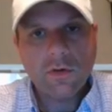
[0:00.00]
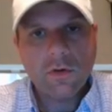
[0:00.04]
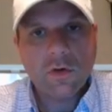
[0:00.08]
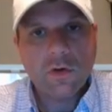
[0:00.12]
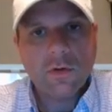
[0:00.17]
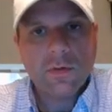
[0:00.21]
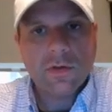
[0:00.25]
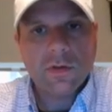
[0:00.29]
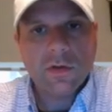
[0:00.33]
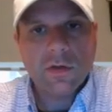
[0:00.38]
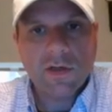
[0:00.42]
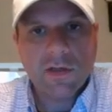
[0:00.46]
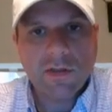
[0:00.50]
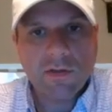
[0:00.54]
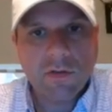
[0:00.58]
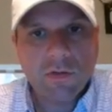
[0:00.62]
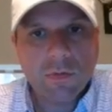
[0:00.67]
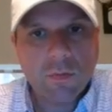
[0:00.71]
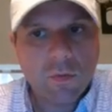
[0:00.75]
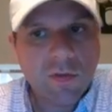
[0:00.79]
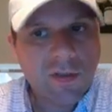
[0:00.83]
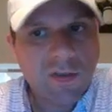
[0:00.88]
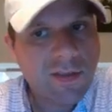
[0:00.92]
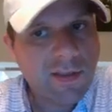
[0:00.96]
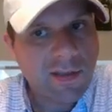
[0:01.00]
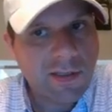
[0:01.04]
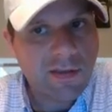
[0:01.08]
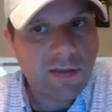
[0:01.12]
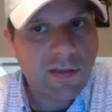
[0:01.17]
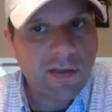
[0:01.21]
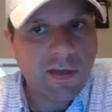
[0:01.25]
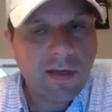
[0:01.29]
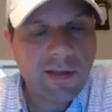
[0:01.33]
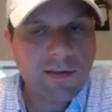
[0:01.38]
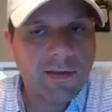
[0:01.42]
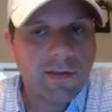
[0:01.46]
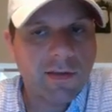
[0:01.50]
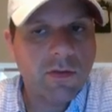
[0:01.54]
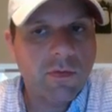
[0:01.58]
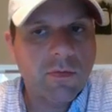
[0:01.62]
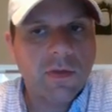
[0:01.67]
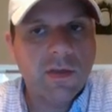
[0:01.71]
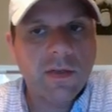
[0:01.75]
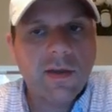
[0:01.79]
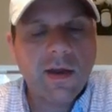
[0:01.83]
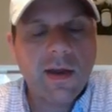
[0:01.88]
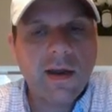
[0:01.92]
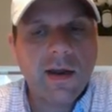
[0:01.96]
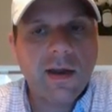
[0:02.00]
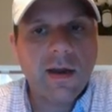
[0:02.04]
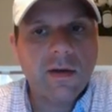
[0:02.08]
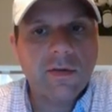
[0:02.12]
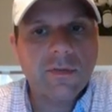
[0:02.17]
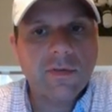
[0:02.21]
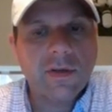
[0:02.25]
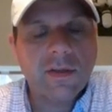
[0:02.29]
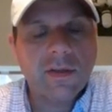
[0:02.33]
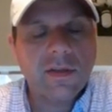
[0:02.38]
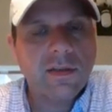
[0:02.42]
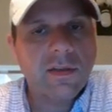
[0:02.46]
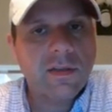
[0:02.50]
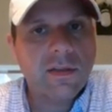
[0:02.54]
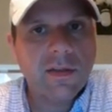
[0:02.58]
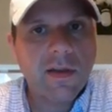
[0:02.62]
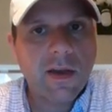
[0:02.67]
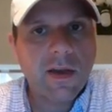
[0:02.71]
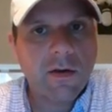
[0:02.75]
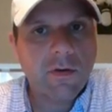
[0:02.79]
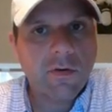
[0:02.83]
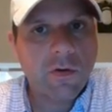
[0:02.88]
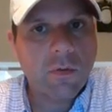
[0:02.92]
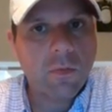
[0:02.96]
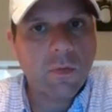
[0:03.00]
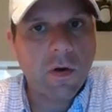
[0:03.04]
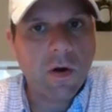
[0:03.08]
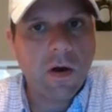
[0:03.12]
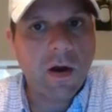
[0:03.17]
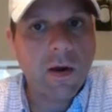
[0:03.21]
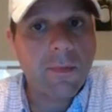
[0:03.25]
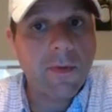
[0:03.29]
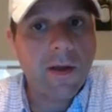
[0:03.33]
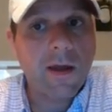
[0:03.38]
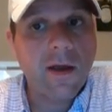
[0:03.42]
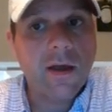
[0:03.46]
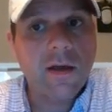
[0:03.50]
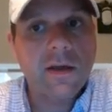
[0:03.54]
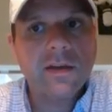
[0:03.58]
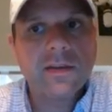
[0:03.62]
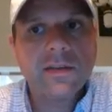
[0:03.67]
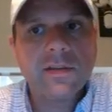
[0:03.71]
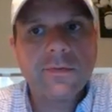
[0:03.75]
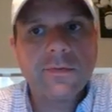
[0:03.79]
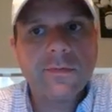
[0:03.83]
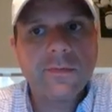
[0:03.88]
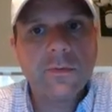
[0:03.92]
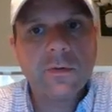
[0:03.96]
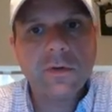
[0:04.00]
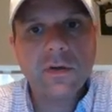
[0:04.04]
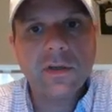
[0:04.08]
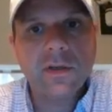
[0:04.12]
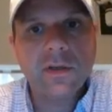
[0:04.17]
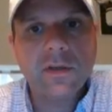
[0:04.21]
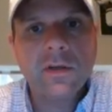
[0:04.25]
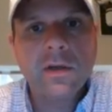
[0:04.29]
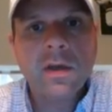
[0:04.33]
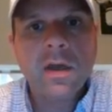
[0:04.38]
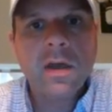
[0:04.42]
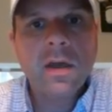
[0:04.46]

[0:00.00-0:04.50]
arbitrage, there's one thing that I think you need to have, and down here where I'm at, it's free.